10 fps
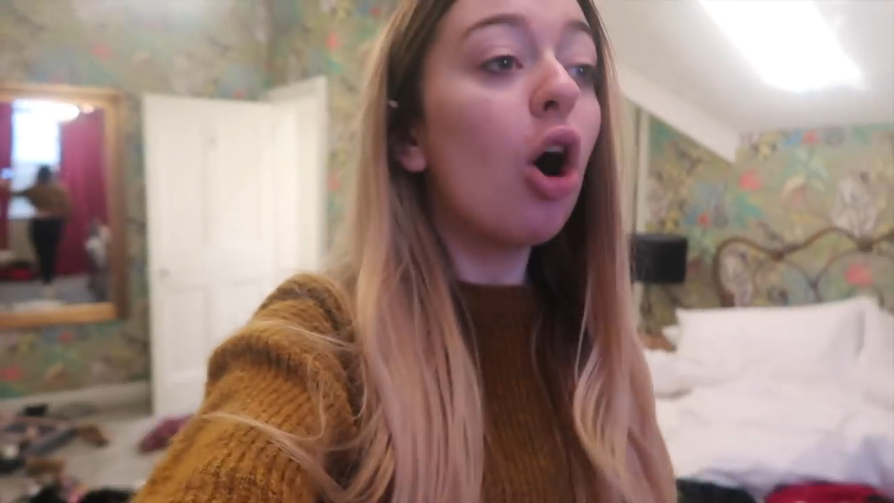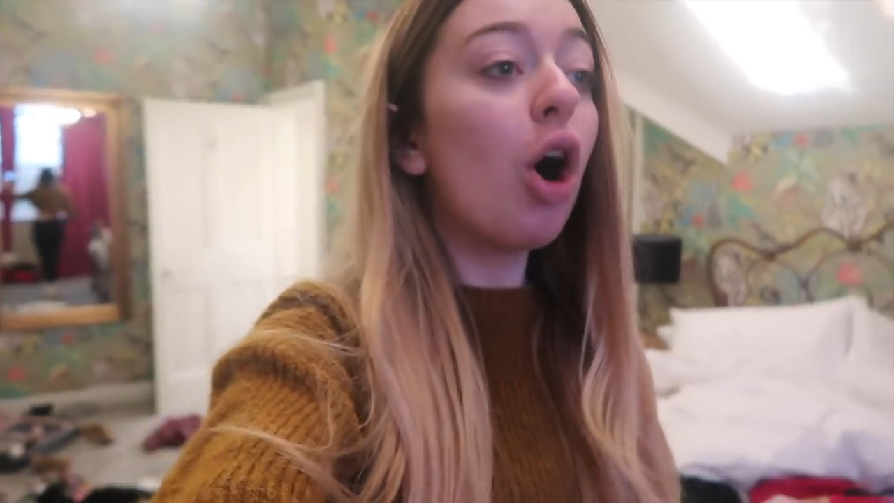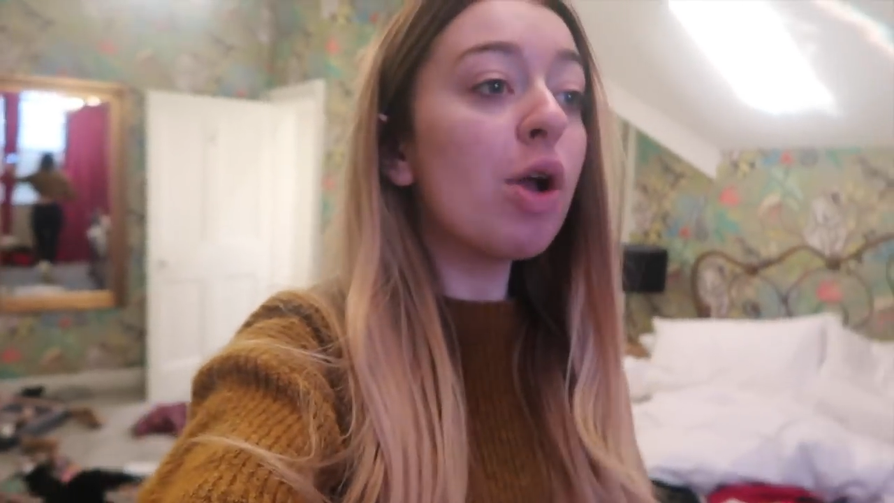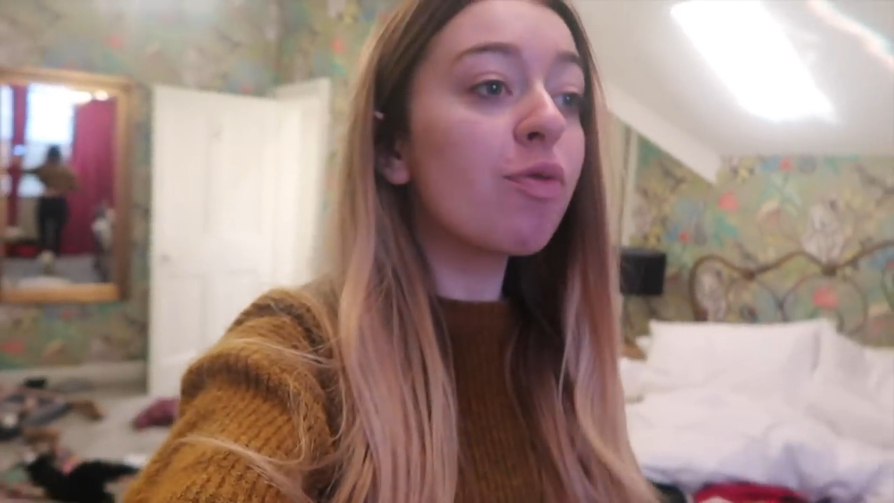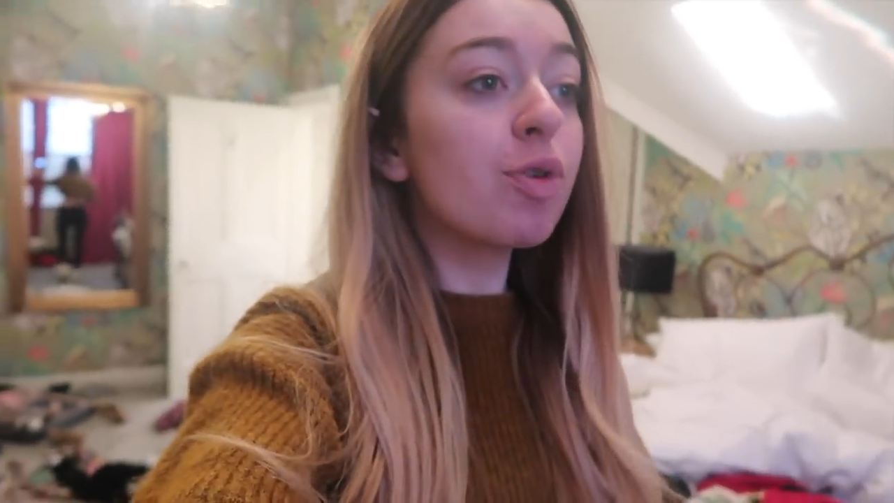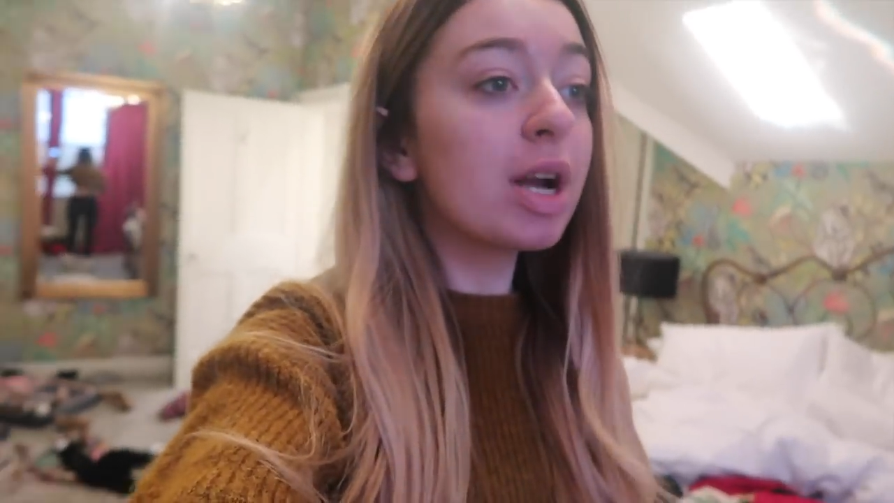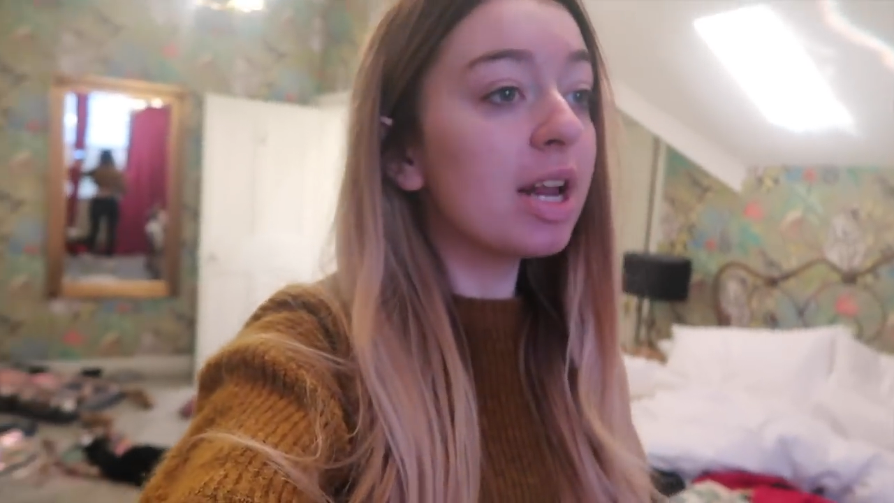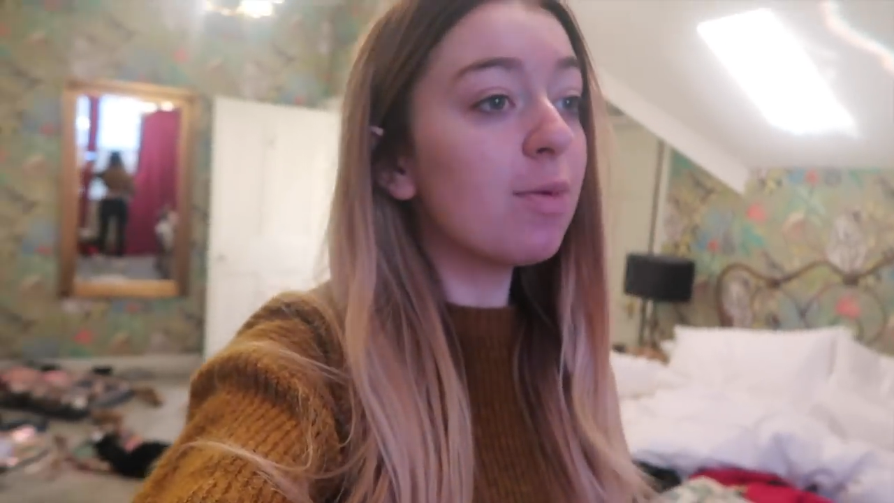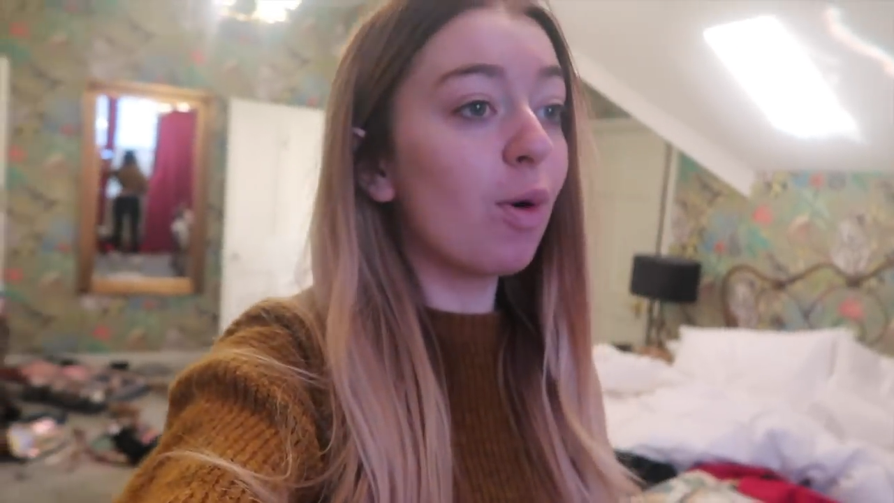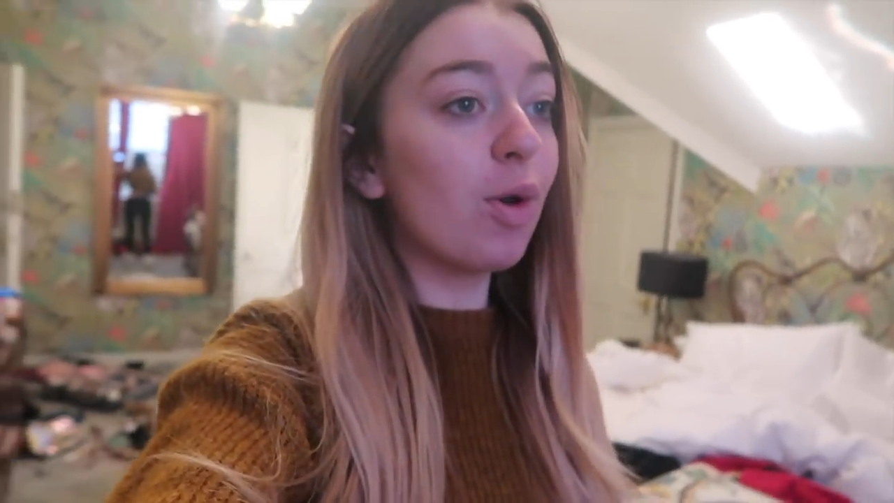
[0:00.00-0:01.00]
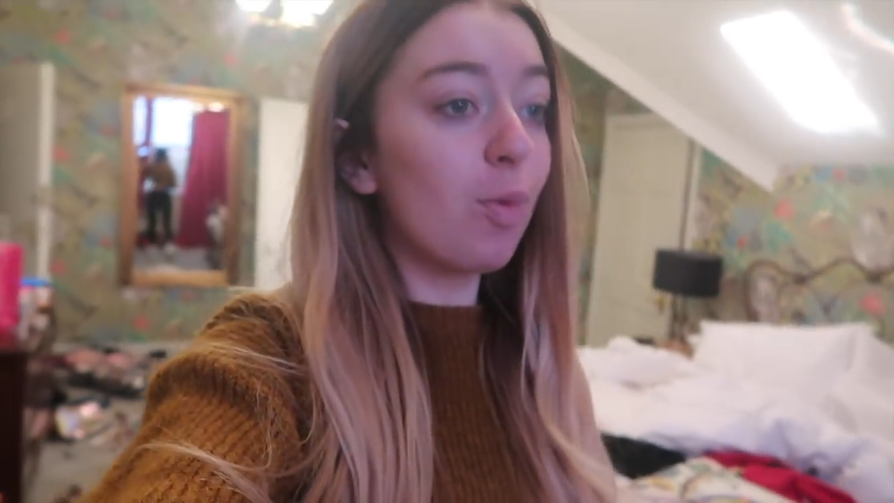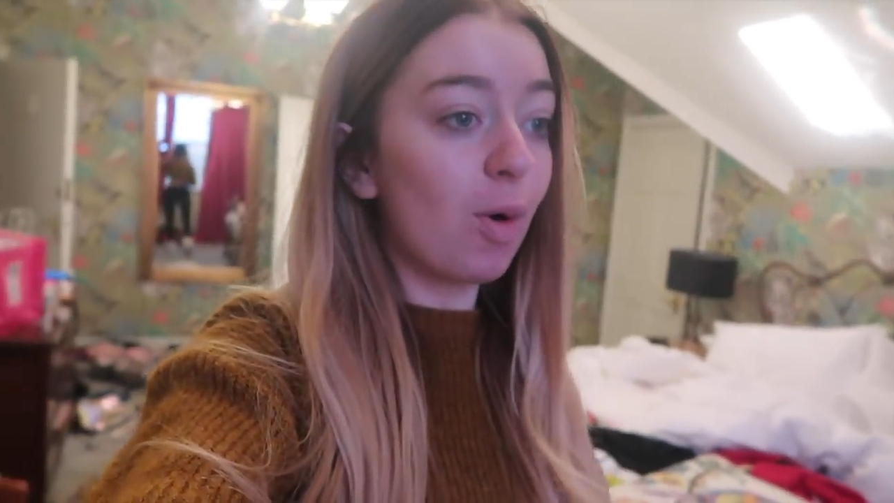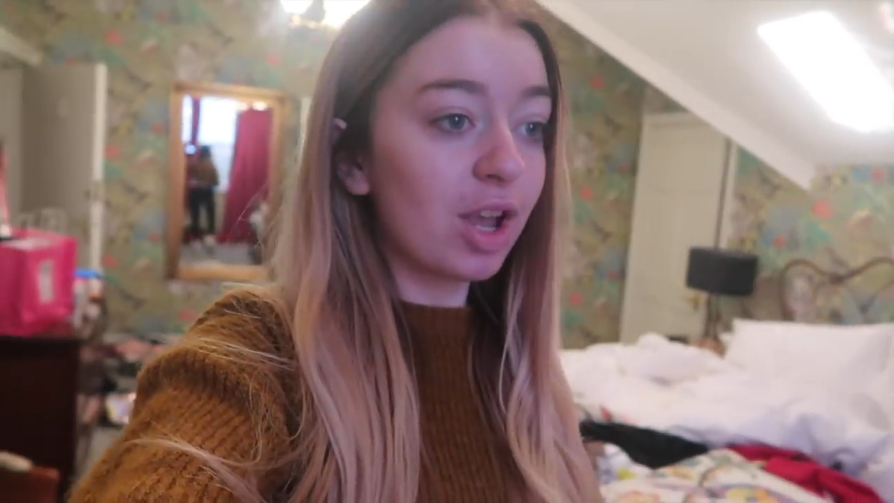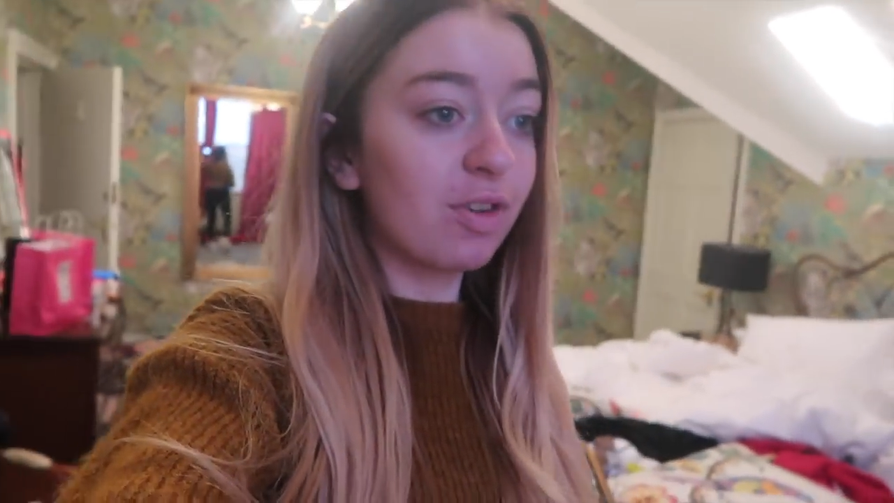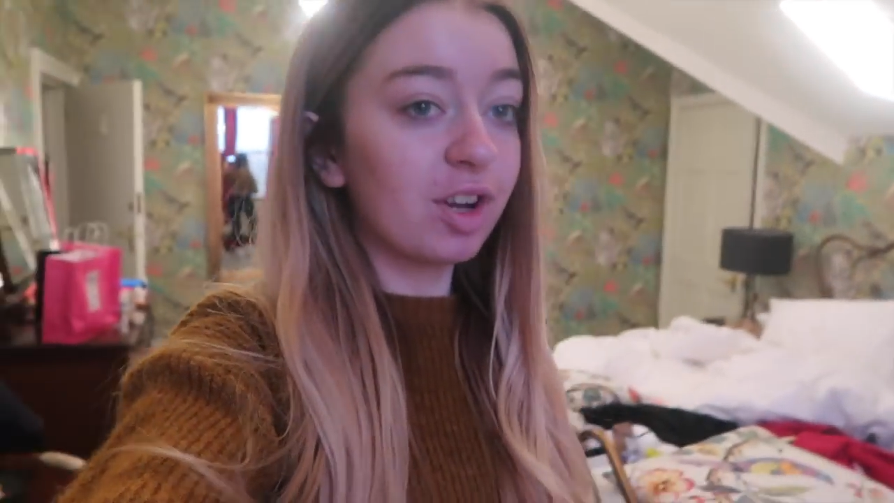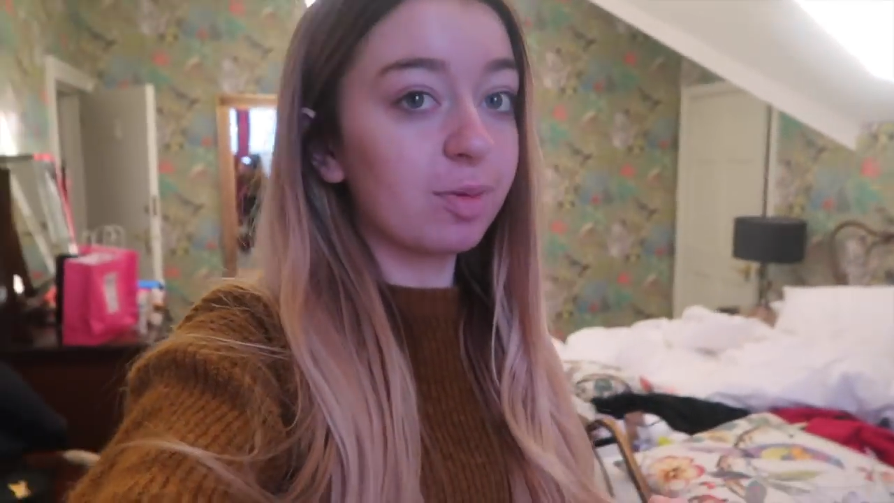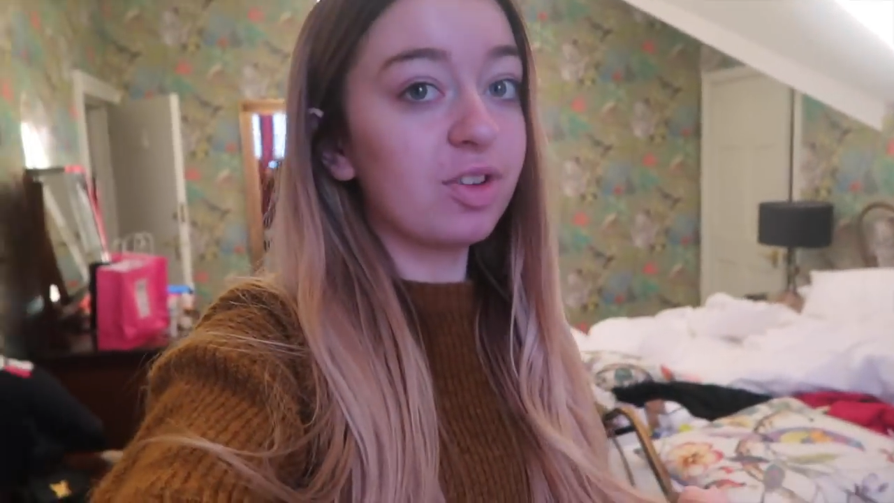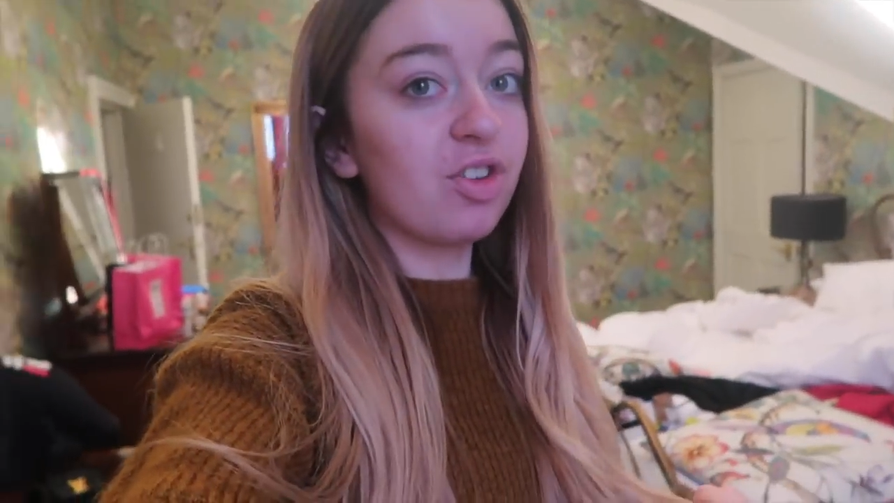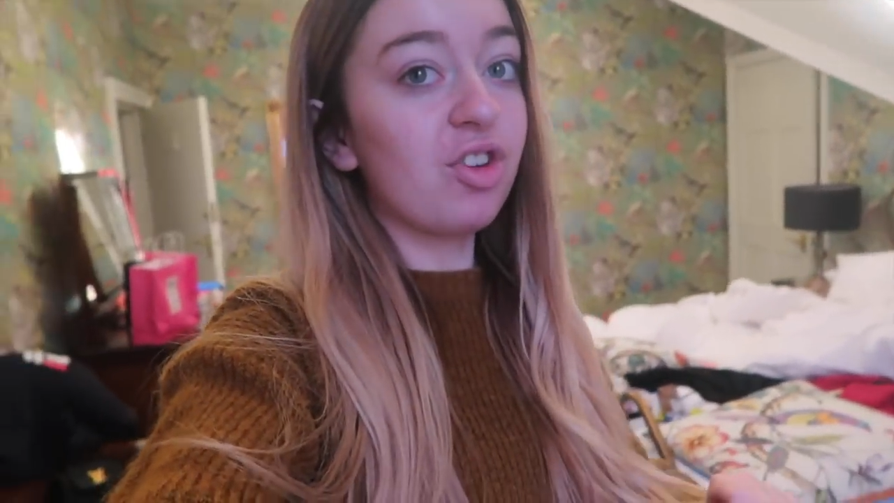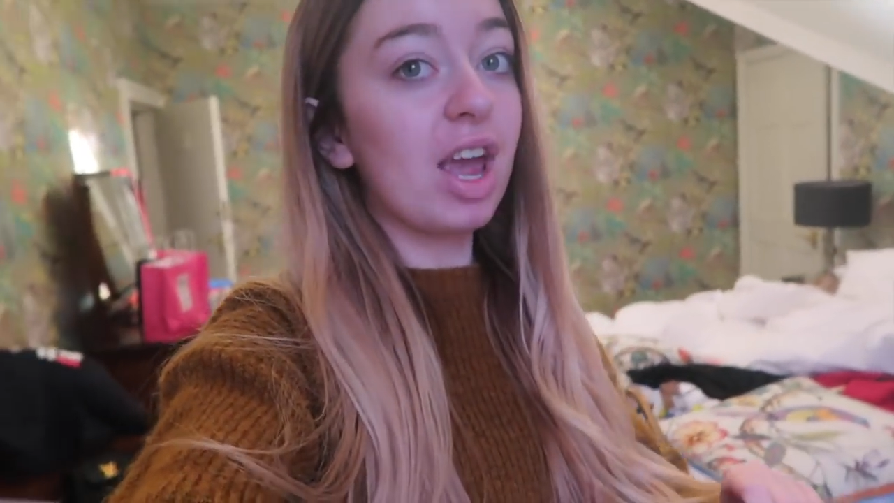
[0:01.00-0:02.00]
I really want a white
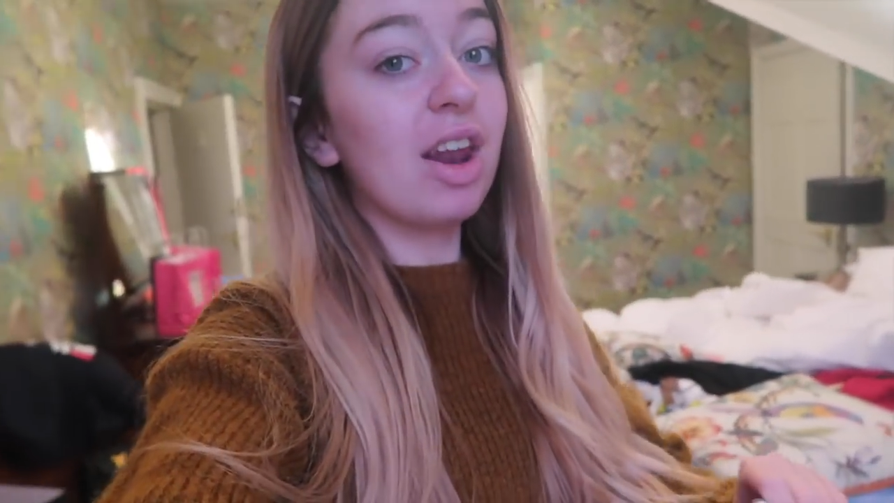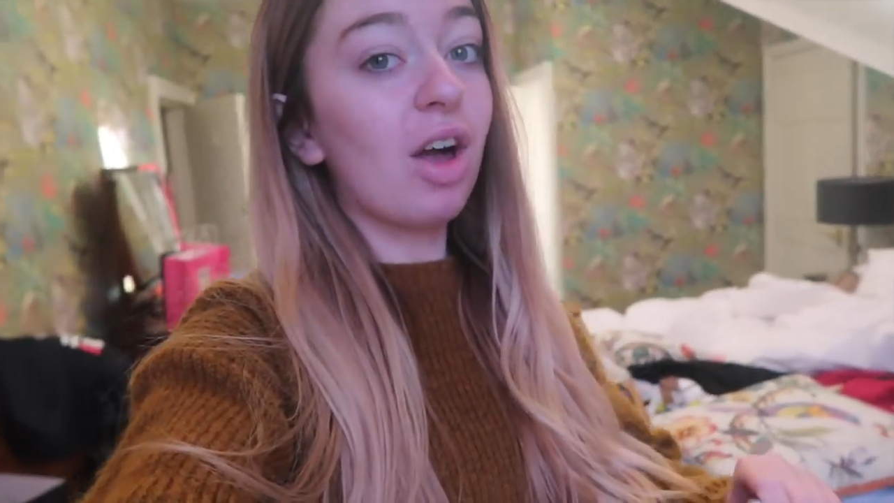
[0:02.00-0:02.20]
Christmas this year.